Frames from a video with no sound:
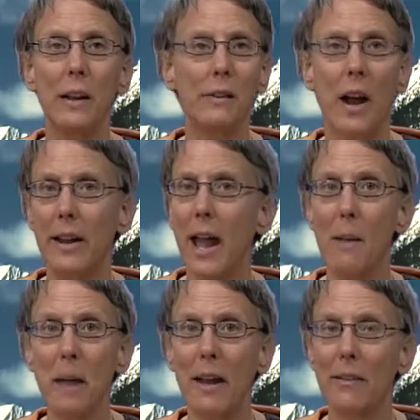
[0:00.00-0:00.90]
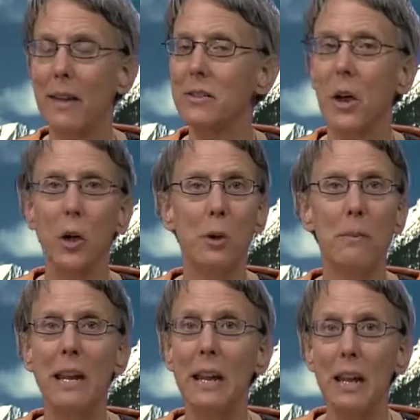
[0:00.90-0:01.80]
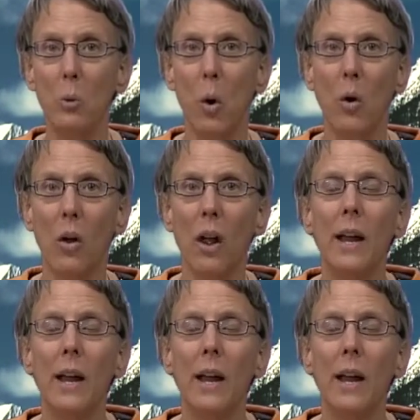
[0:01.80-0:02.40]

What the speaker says: dynamic that's not going to be equal.